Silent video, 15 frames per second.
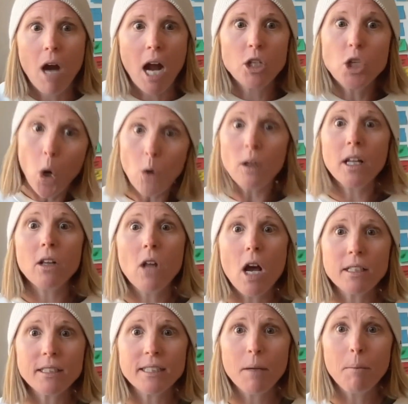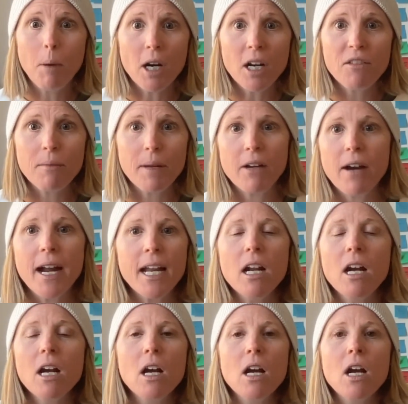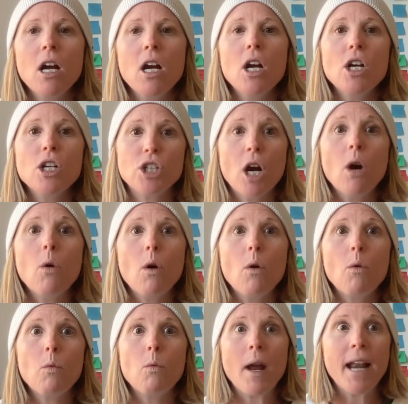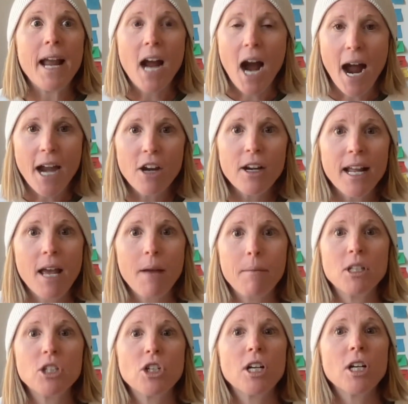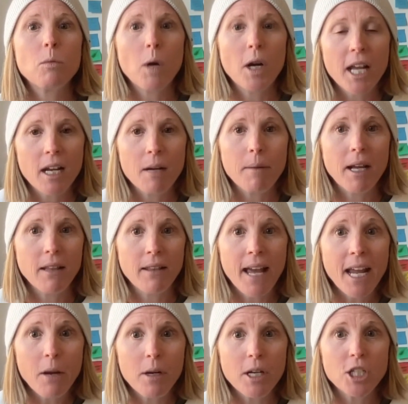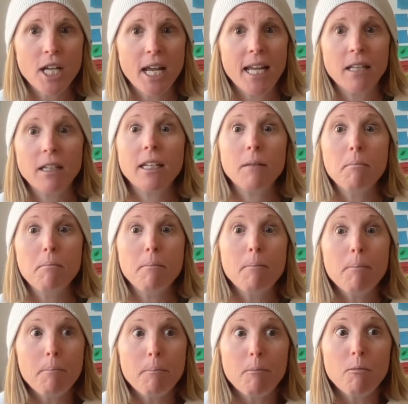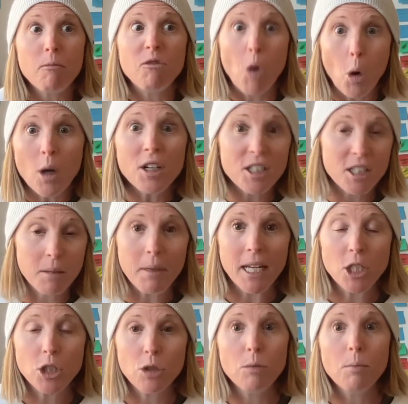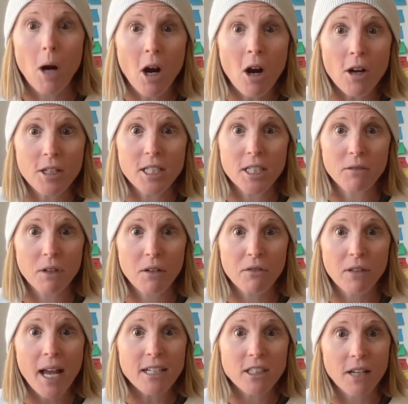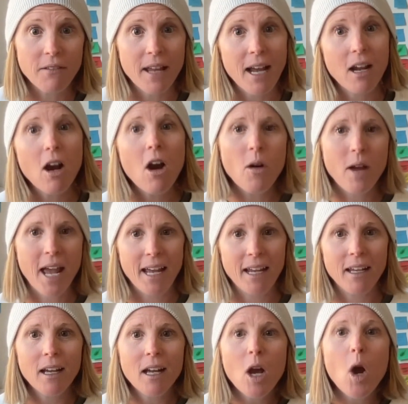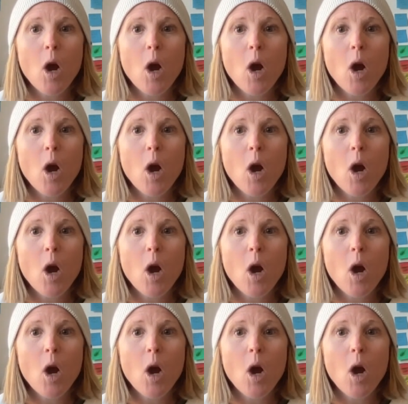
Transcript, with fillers: I totally lost that part of me, right? So when I hired him and started working on my language, it forced me to pause and reflect on, like, okay,